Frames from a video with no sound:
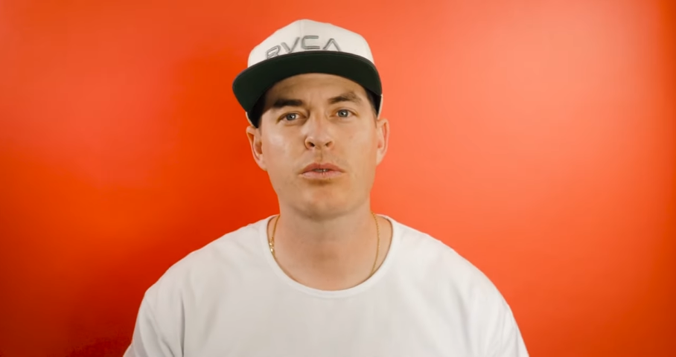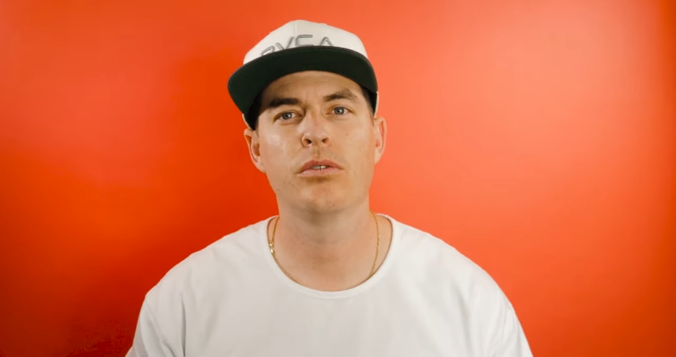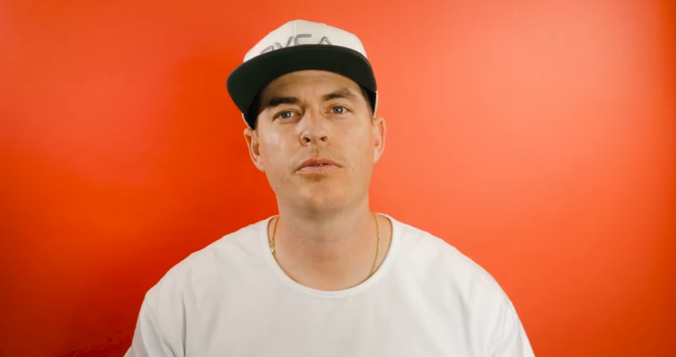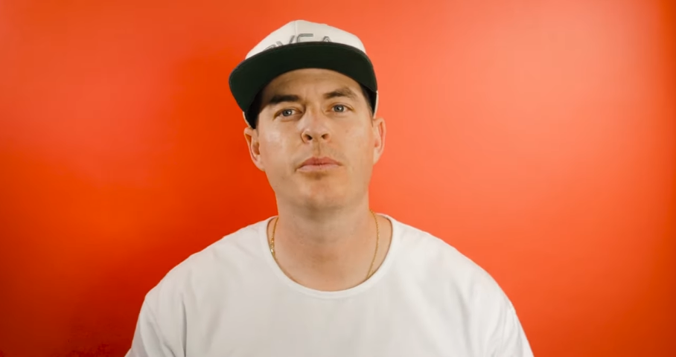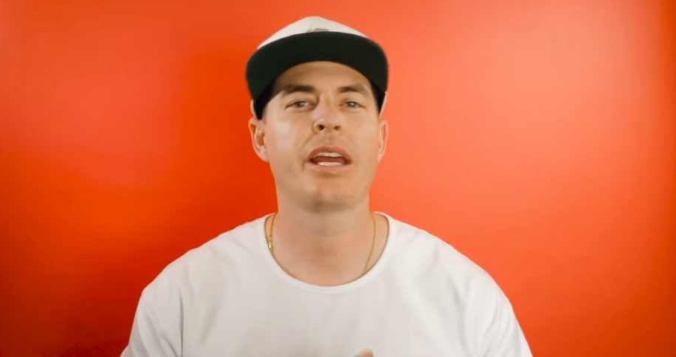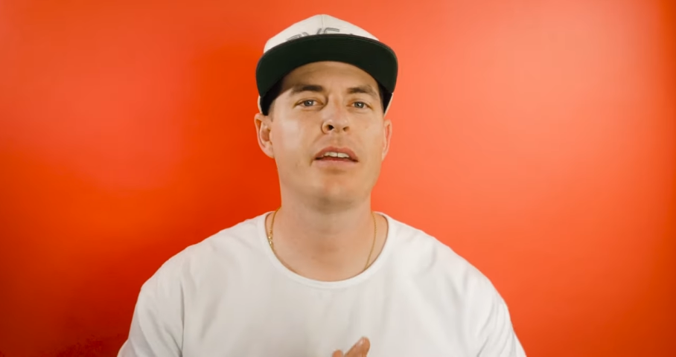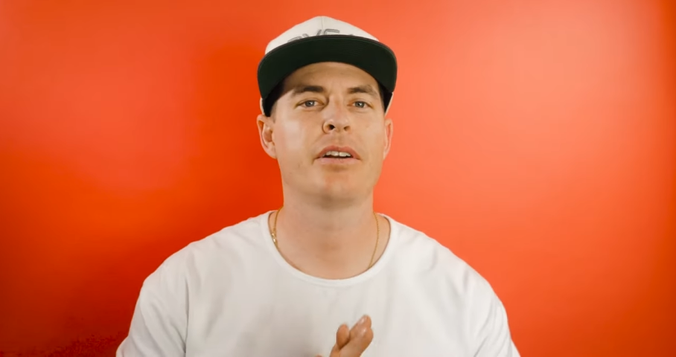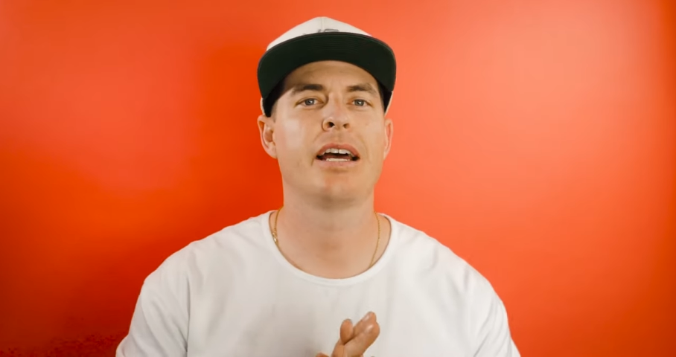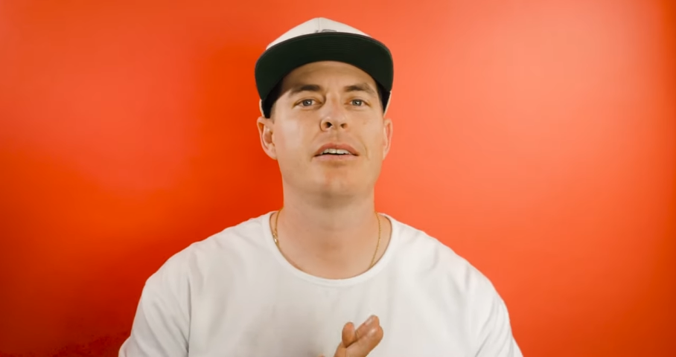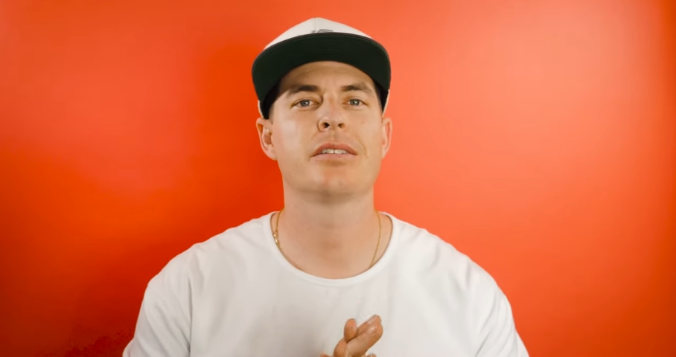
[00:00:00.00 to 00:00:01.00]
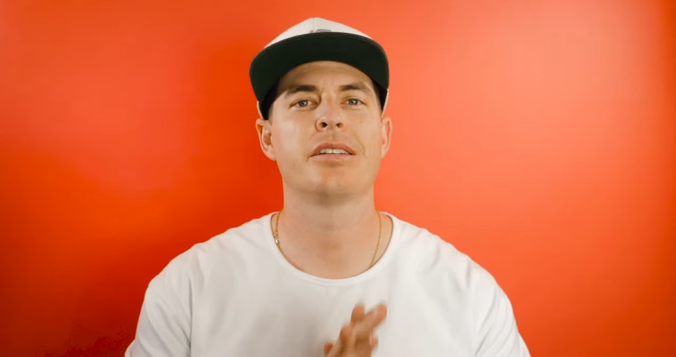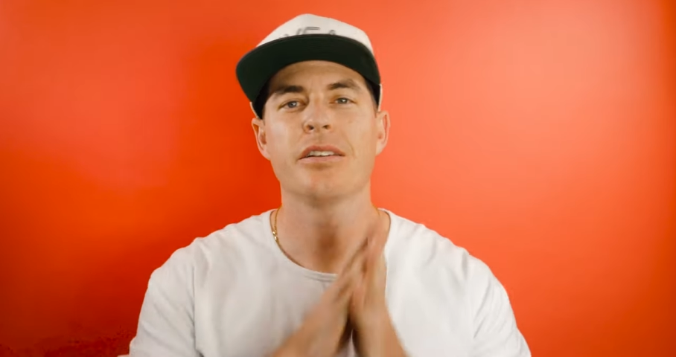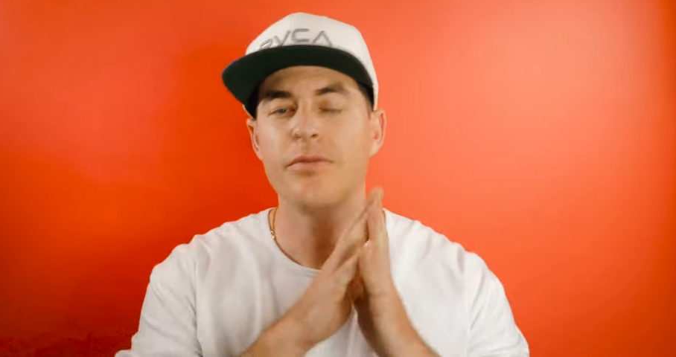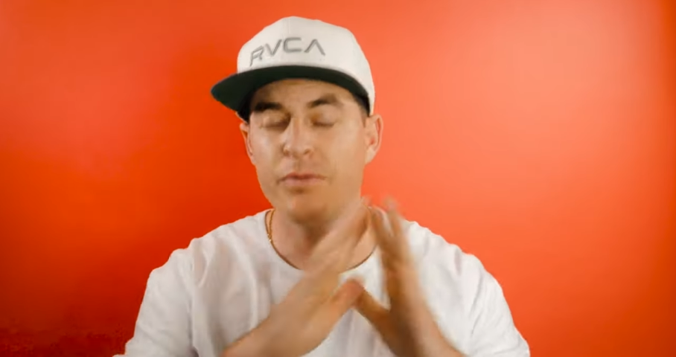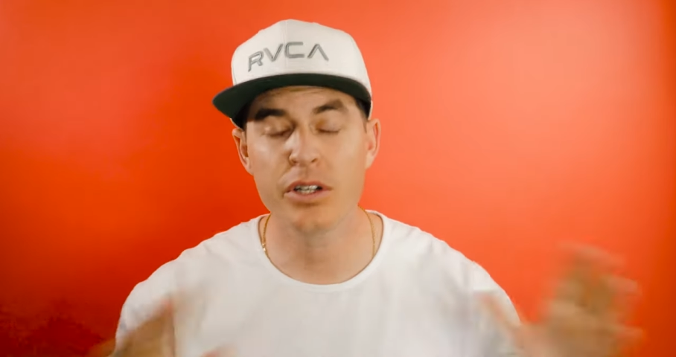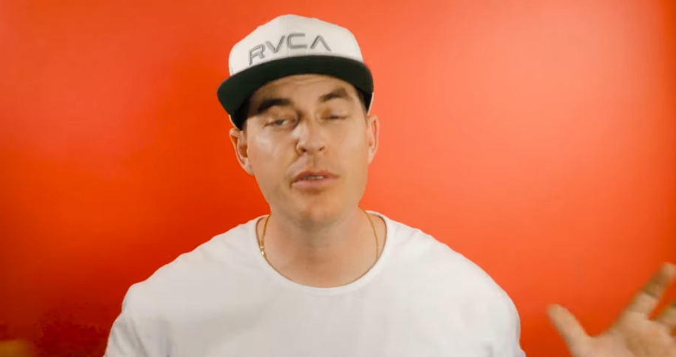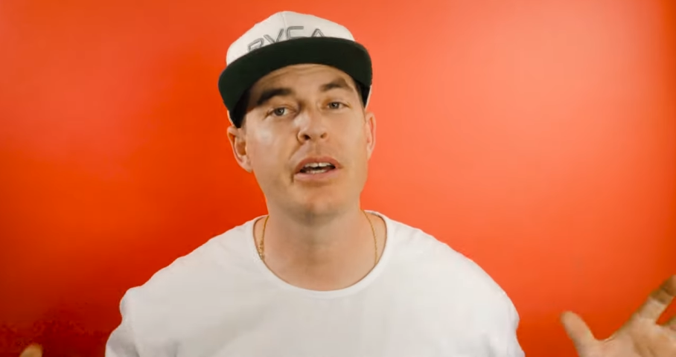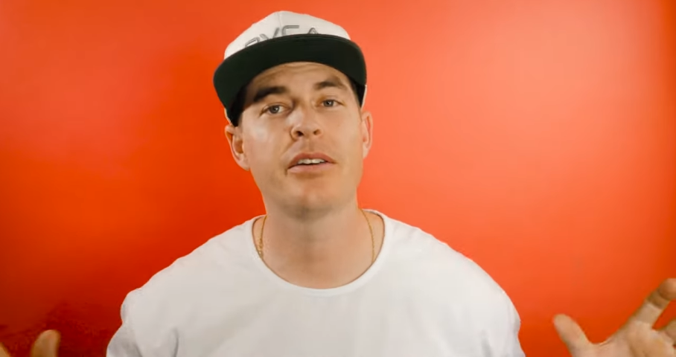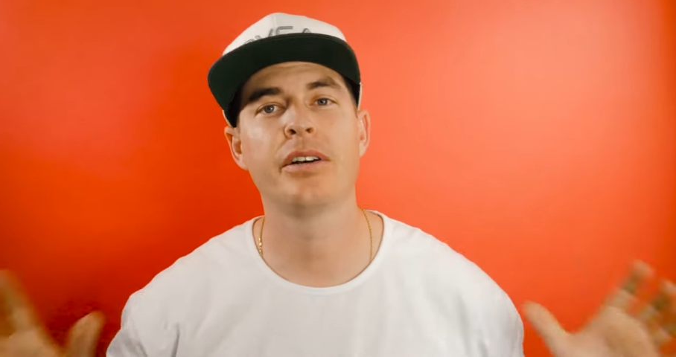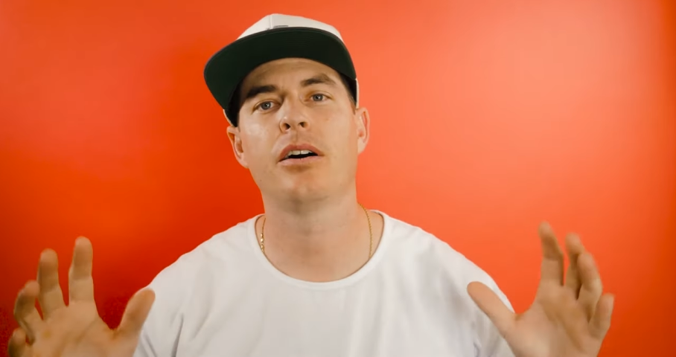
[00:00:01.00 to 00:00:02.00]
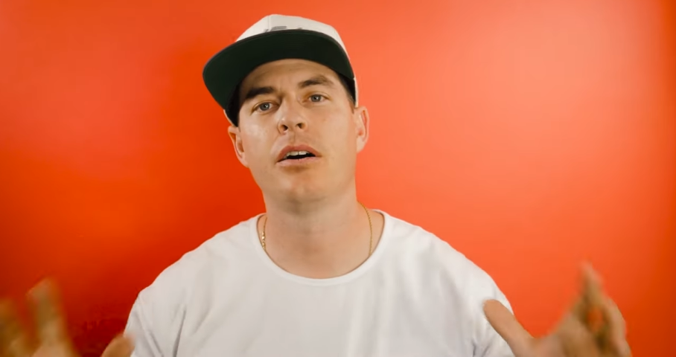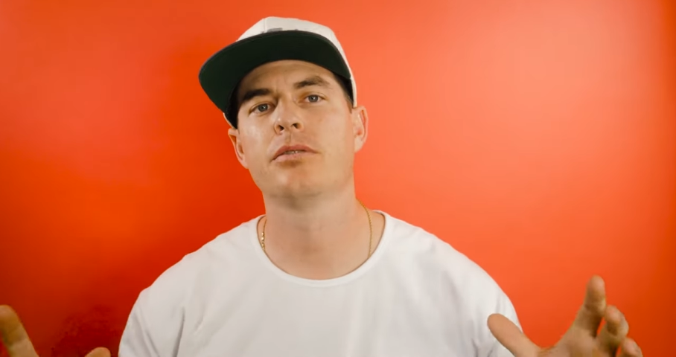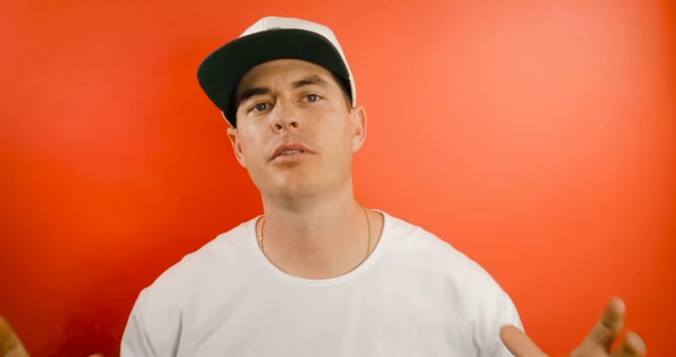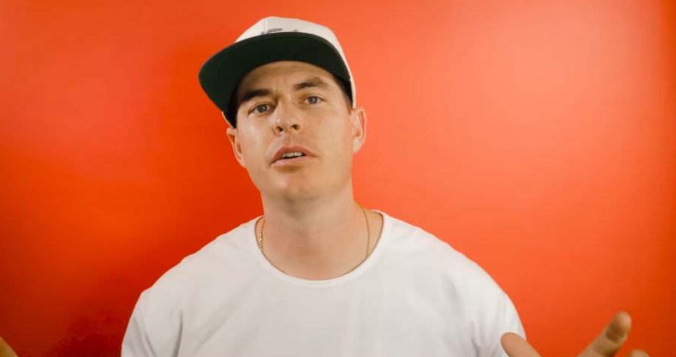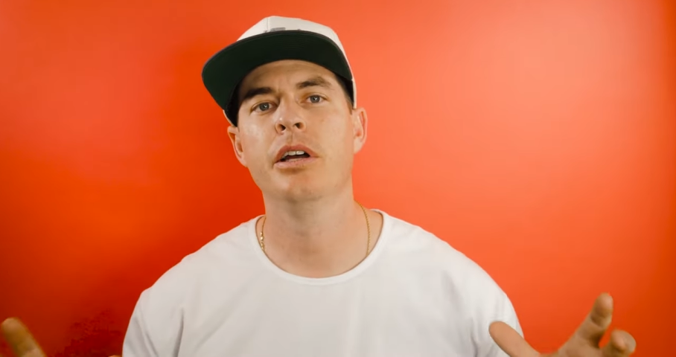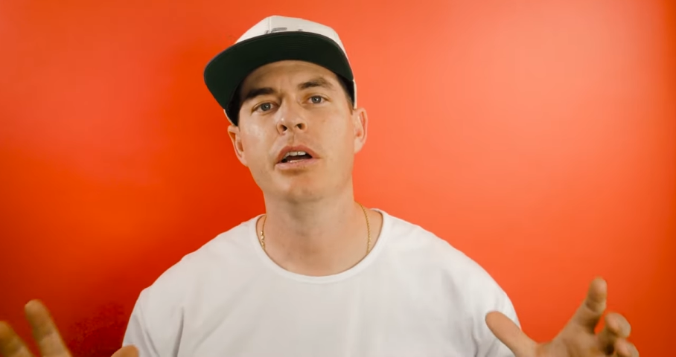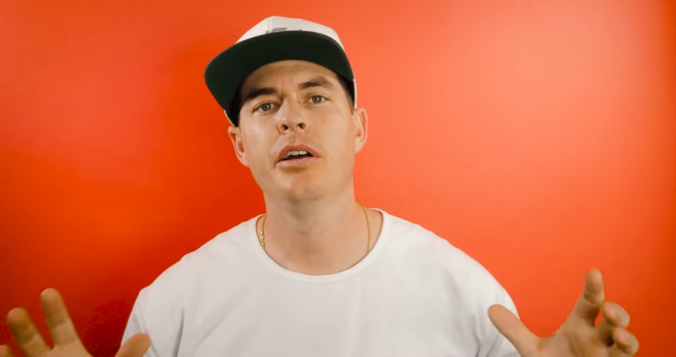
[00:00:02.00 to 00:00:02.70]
school for behavior analysis, it fundamentally altered